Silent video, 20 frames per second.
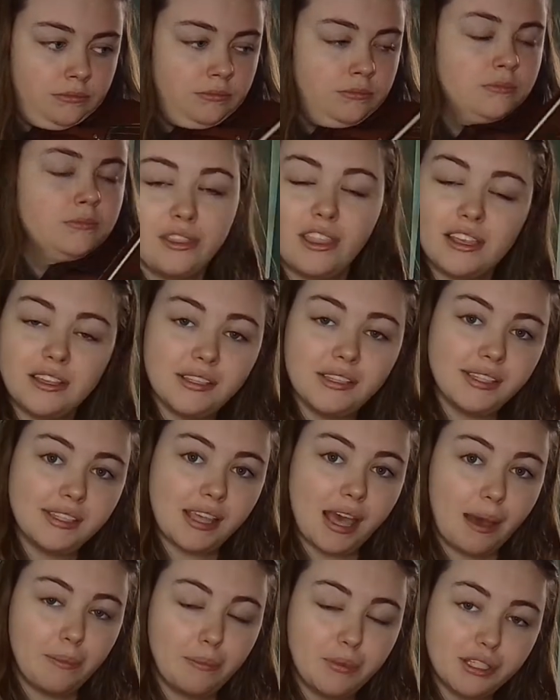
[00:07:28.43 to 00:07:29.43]
This
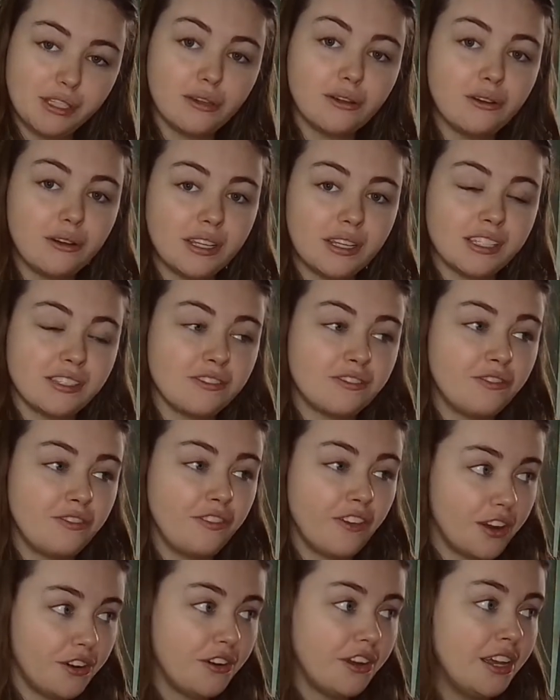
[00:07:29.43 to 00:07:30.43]
episode is
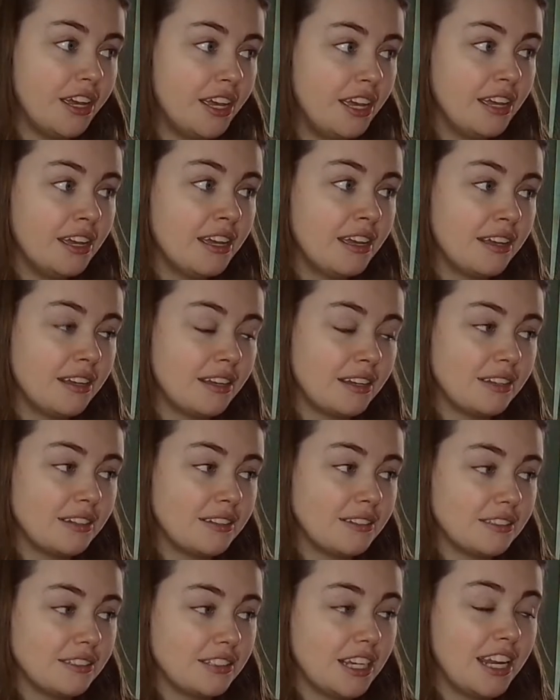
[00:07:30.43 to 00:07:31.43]
very
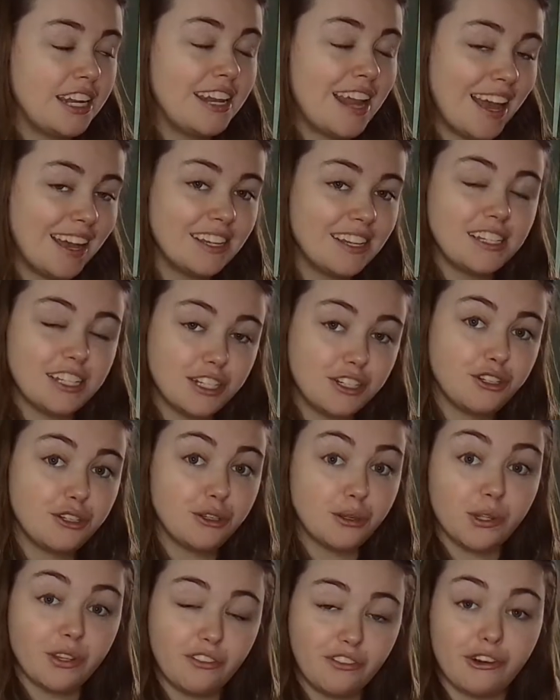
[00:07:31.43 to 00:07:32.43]
connected to
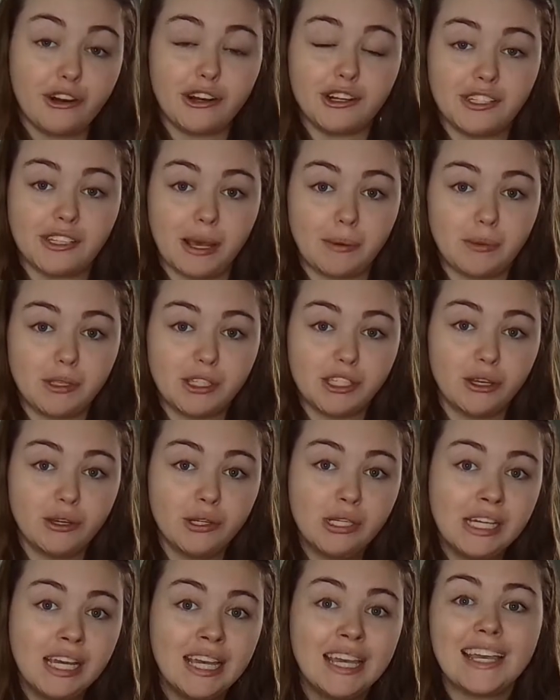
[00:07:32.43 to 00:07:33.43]
the first episode
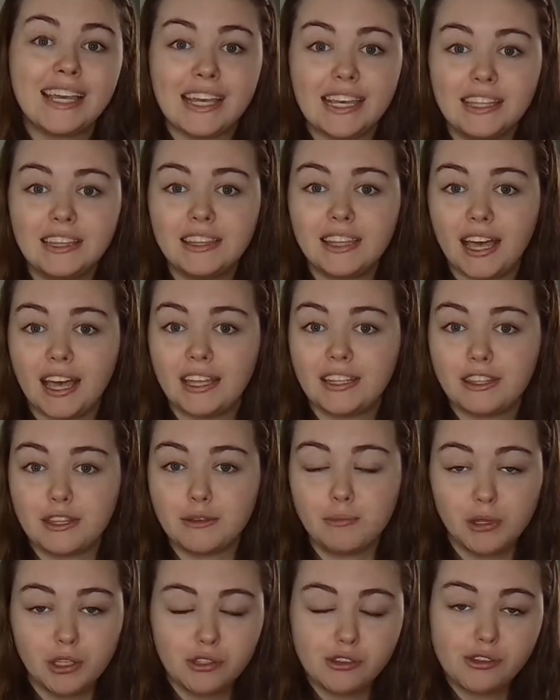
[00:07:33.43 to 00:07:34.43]
in that the
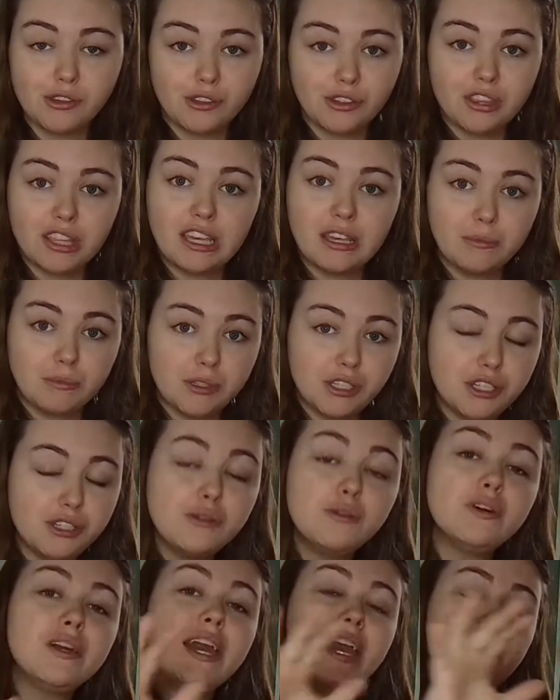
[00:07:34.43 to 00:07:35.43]
musical themes do
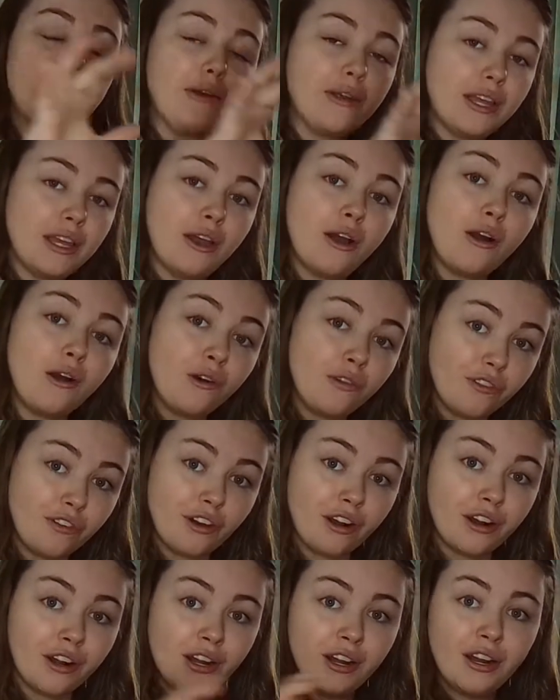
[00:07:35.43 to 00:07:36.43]
carry
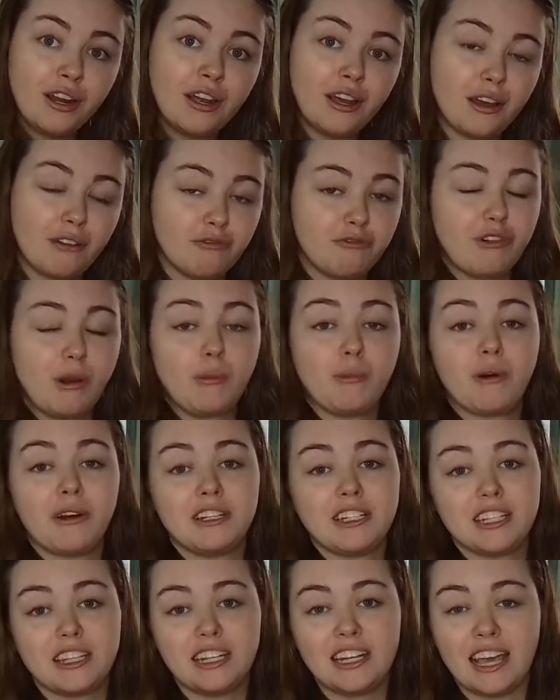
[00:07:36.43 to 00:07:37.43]
over from one to
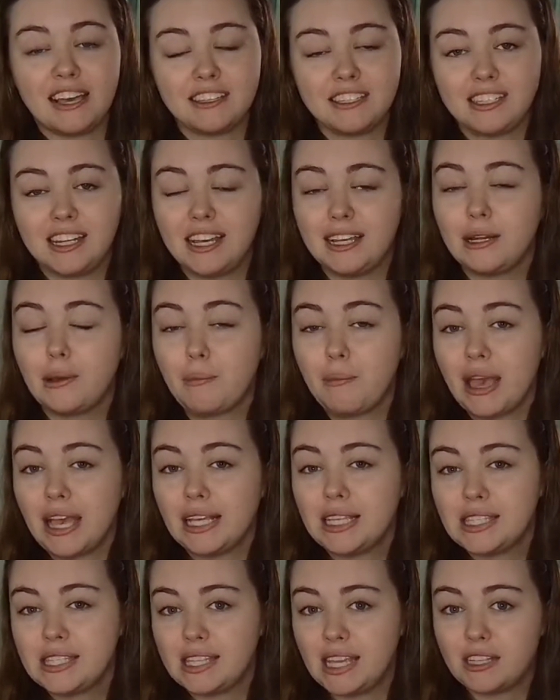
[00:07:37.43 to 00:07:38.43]
the next, and it makes
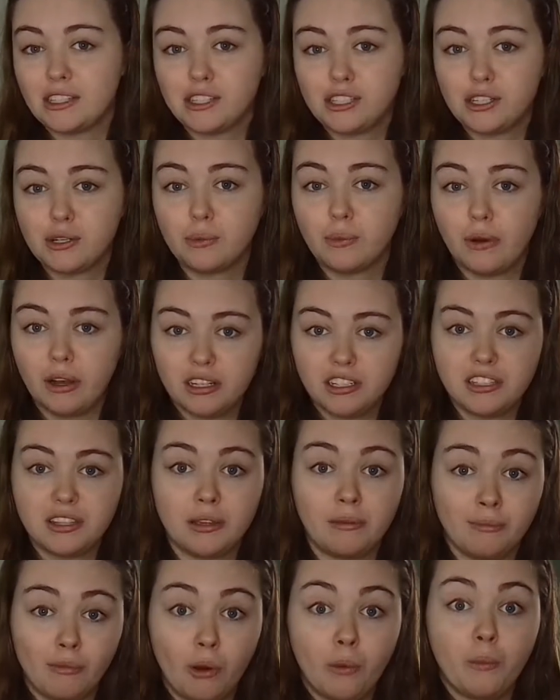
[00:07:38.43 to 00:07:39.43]
sense to watch
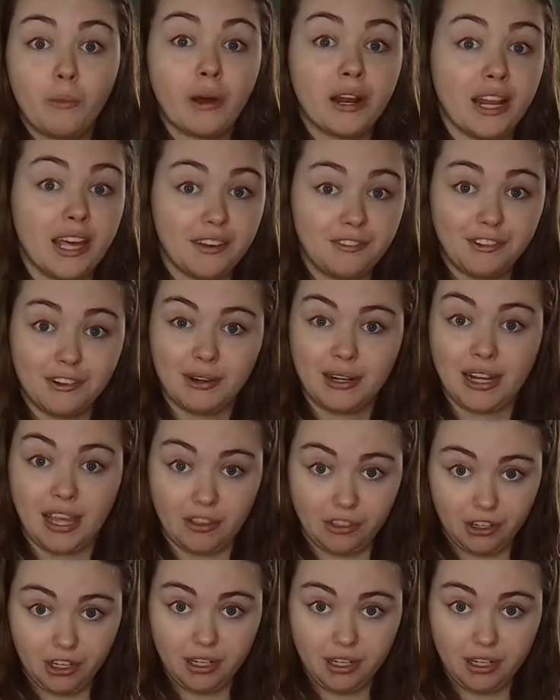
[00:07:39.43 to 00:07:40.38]
them one after another.